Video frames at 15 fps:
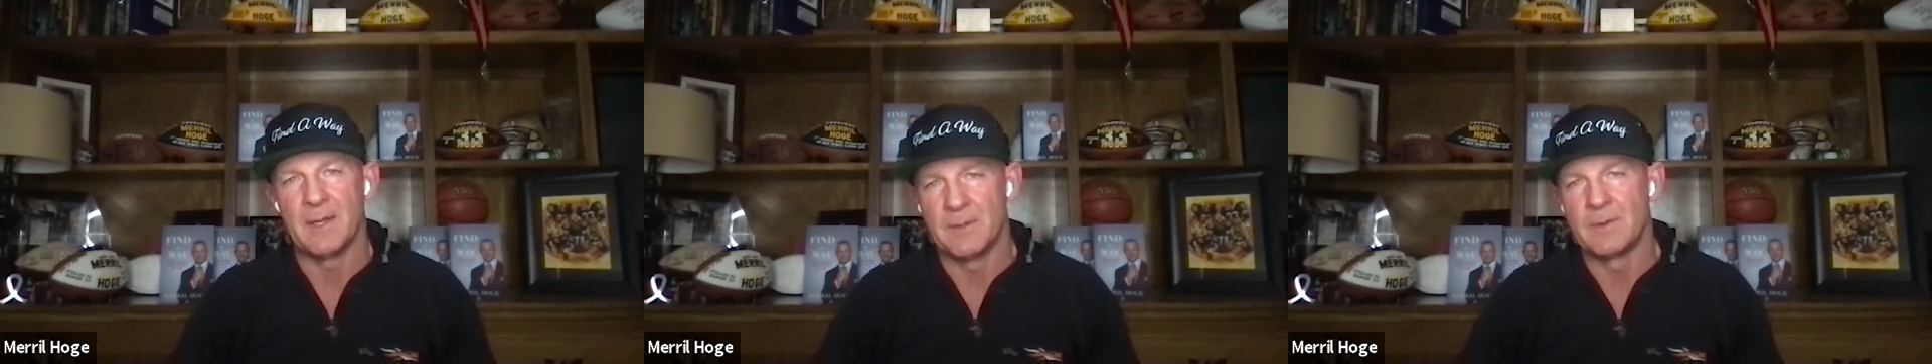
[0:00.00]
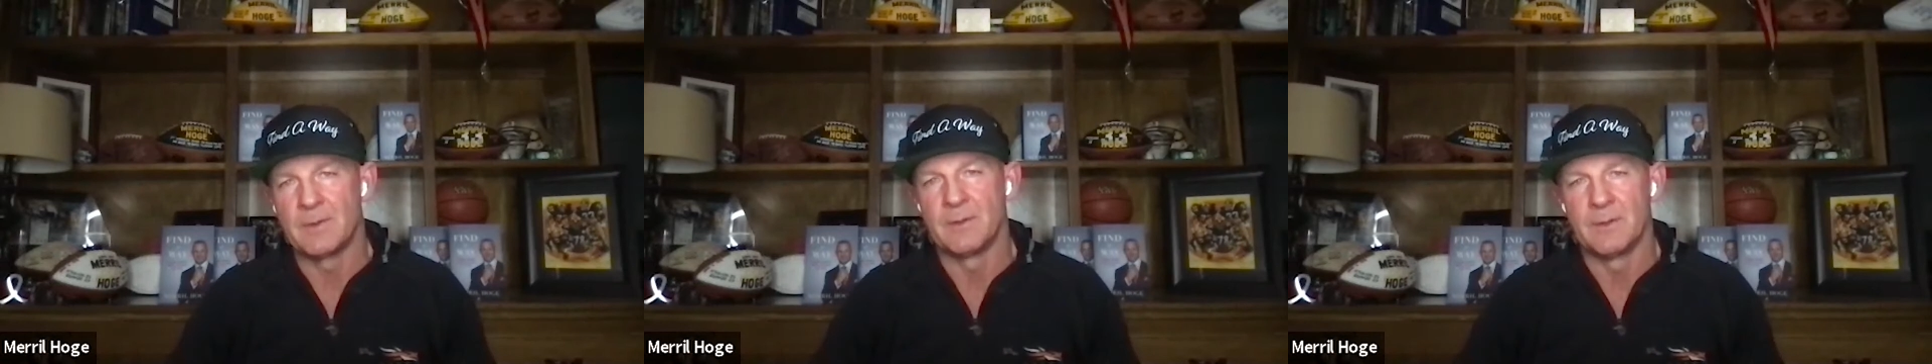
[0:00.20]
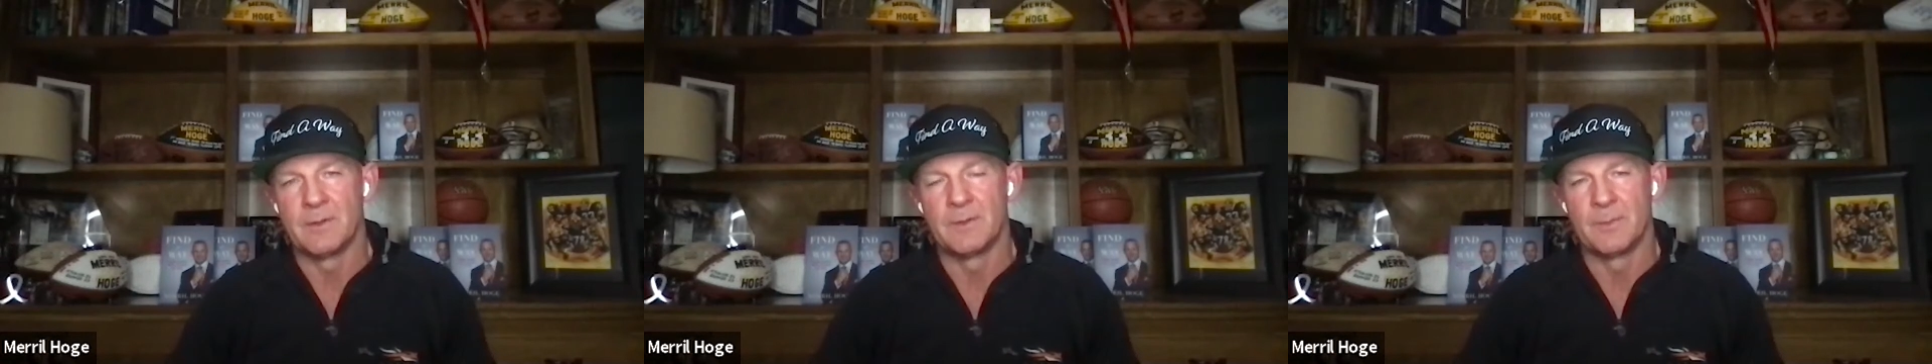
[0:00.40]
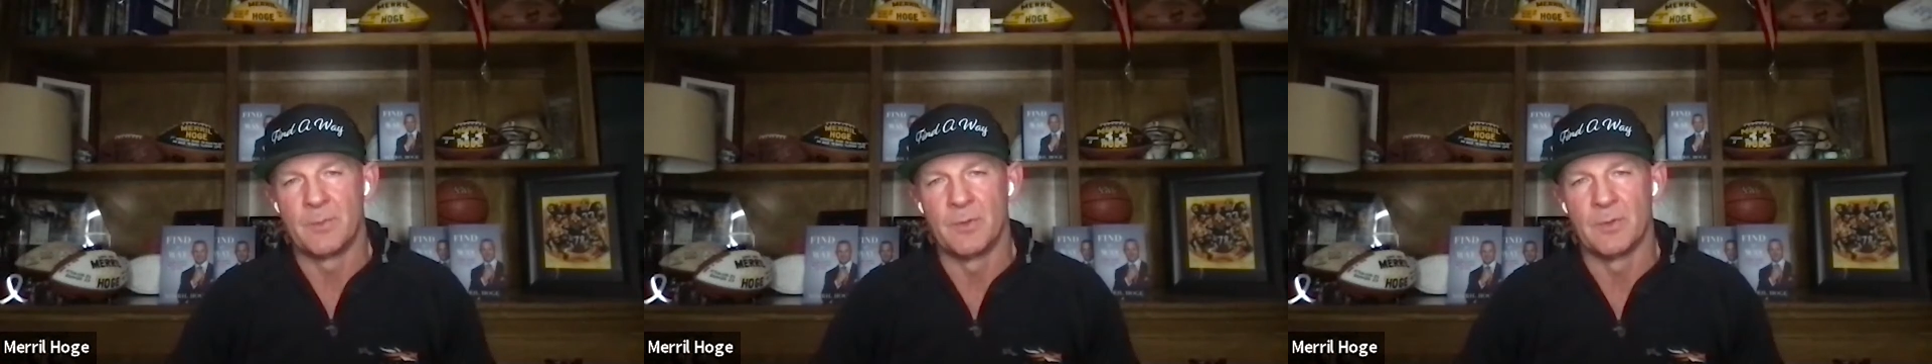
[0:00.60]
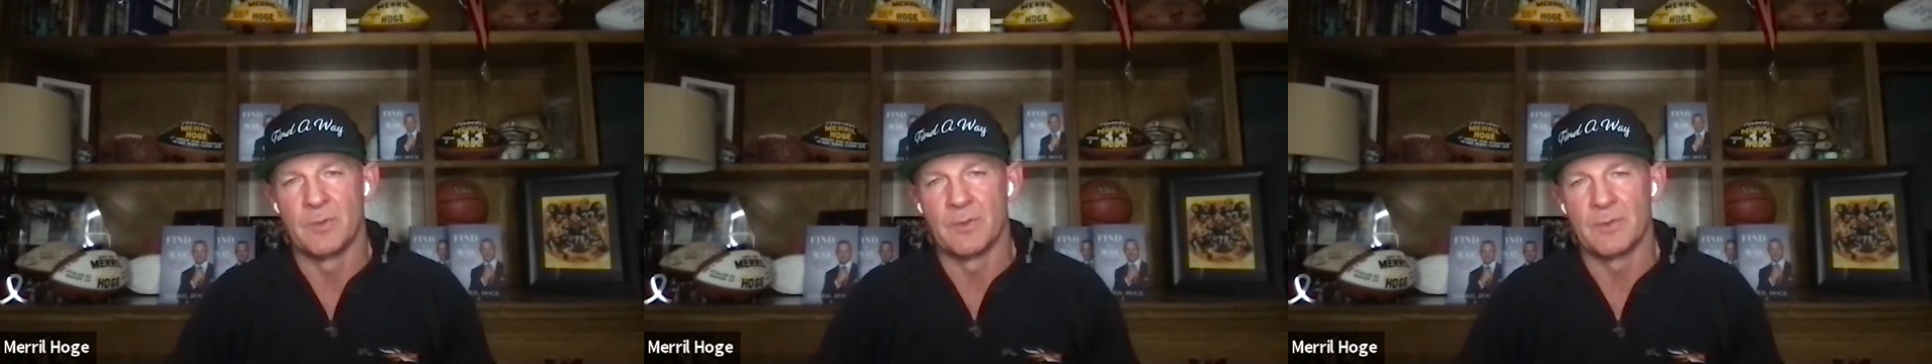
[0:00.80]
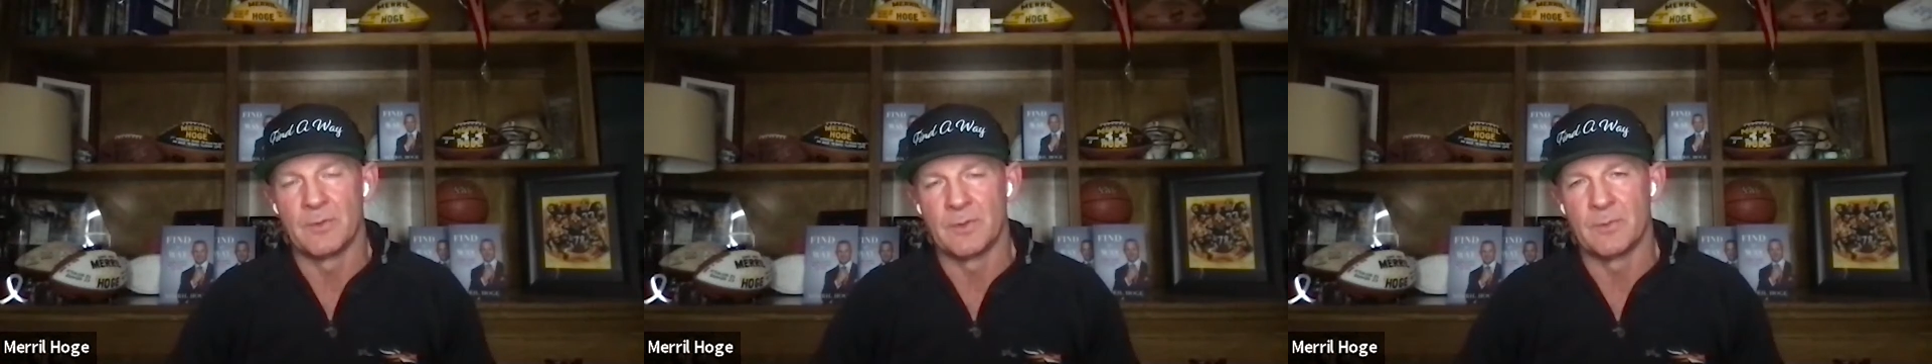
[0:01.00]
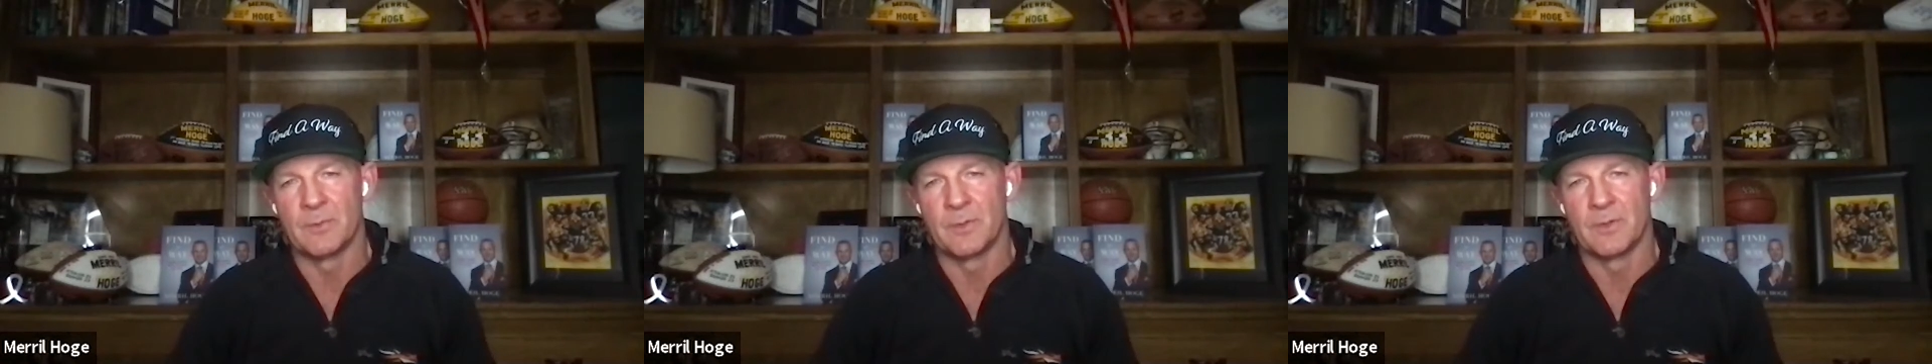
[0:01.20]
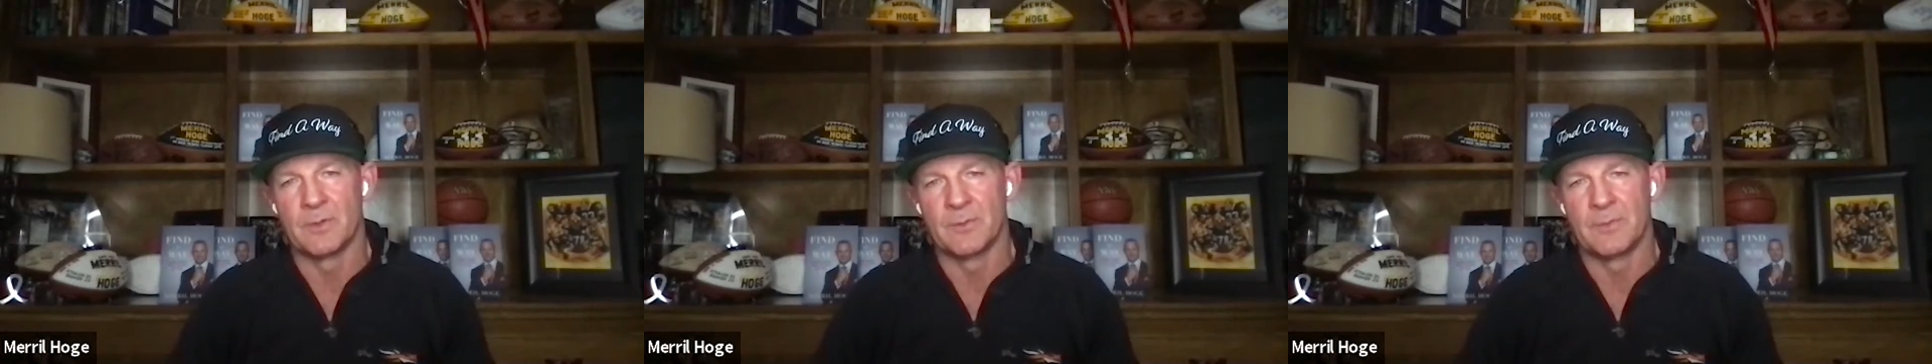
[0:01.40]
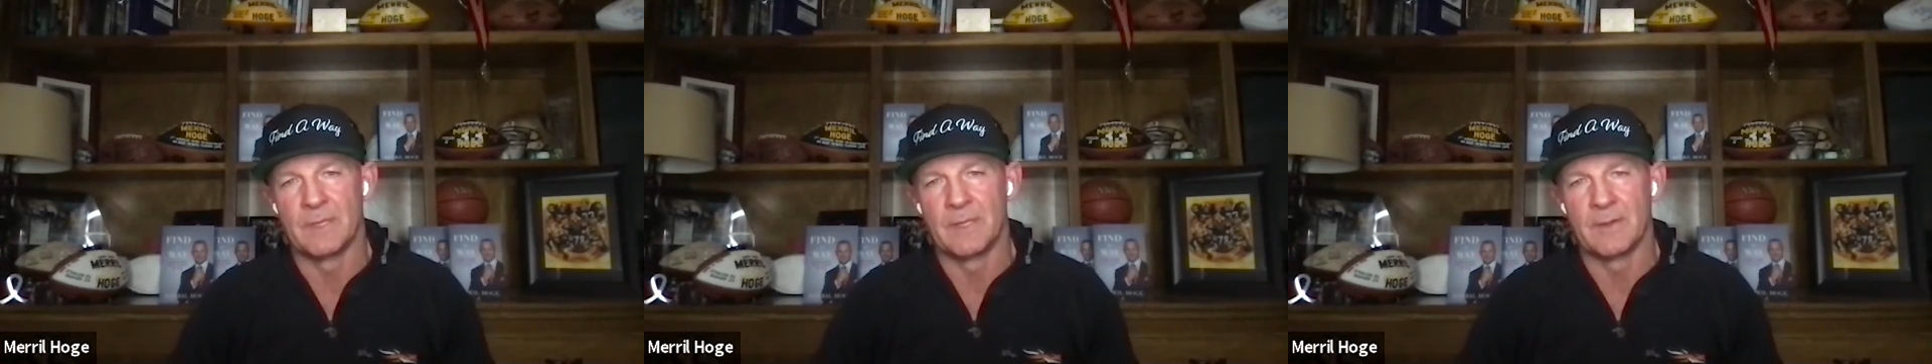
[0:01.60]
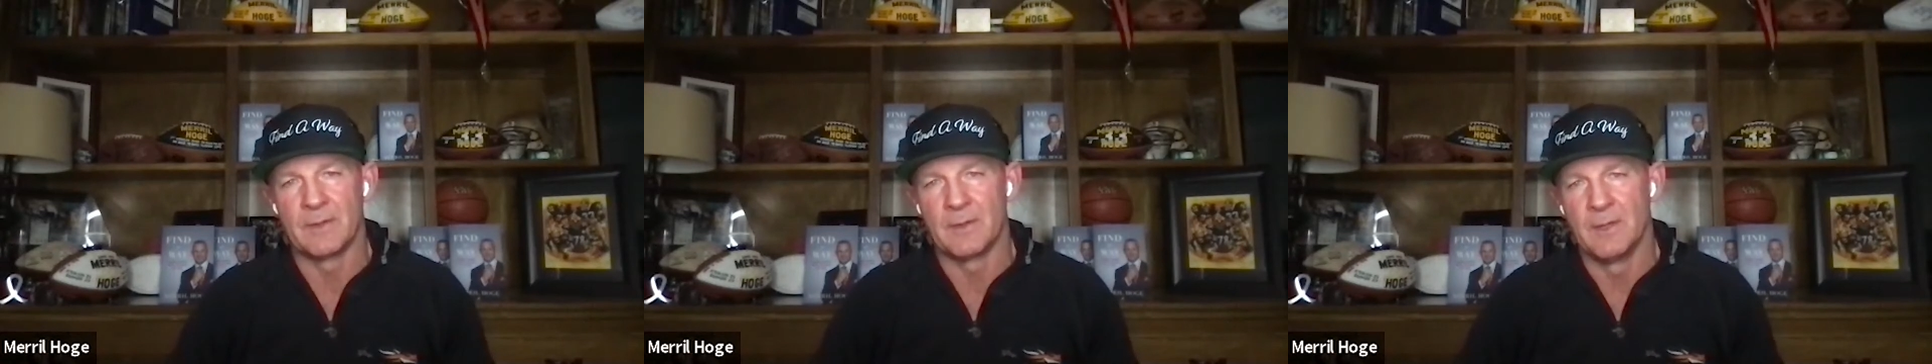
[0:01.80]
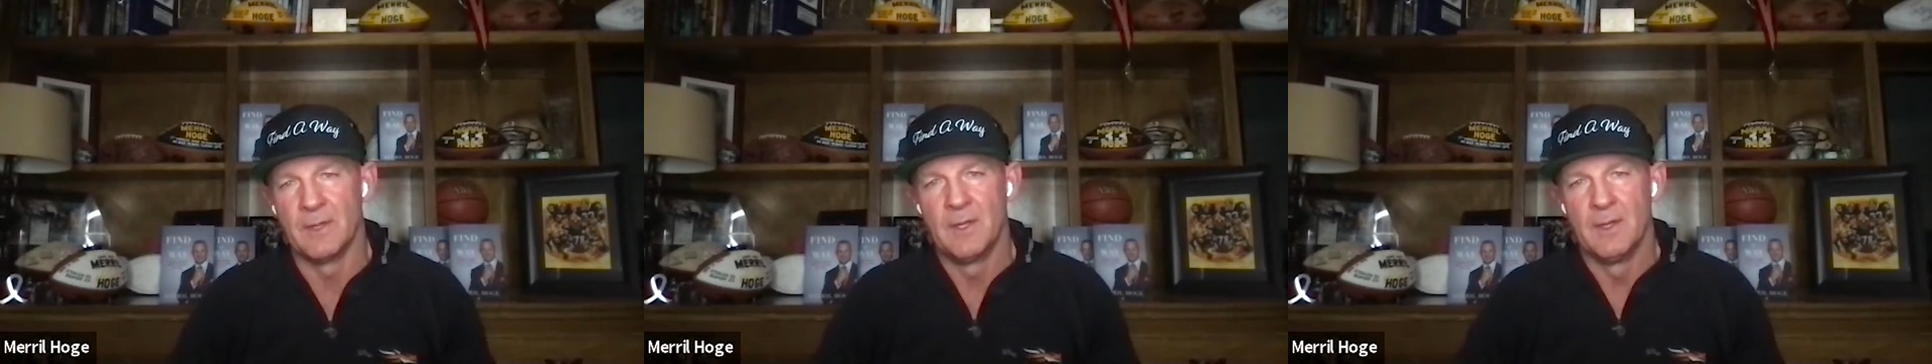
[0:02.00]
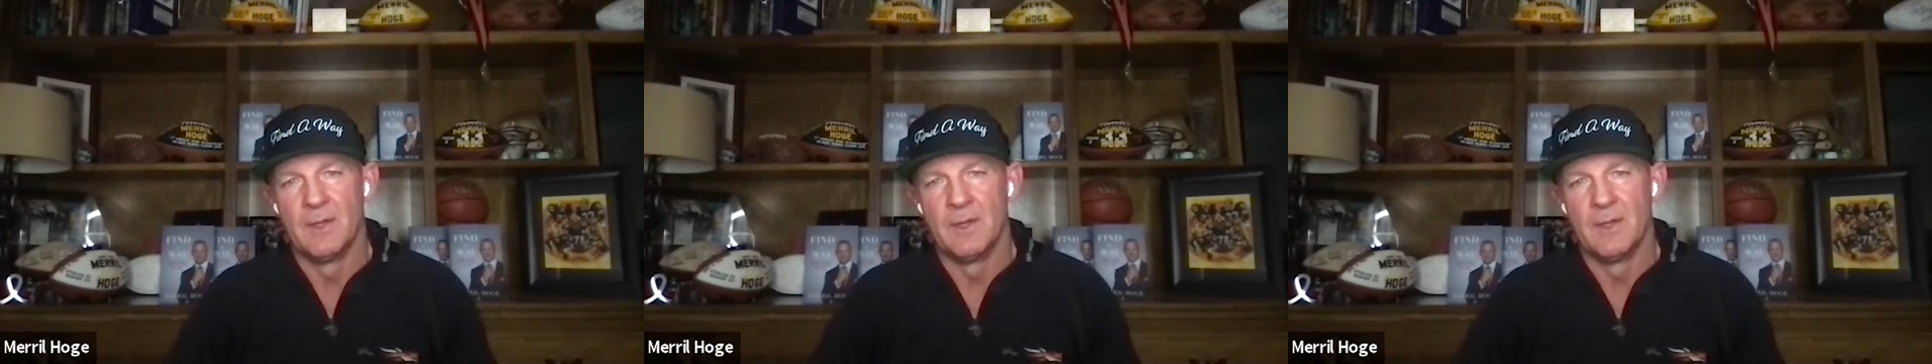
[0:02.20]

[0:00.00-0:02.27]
And the birth of my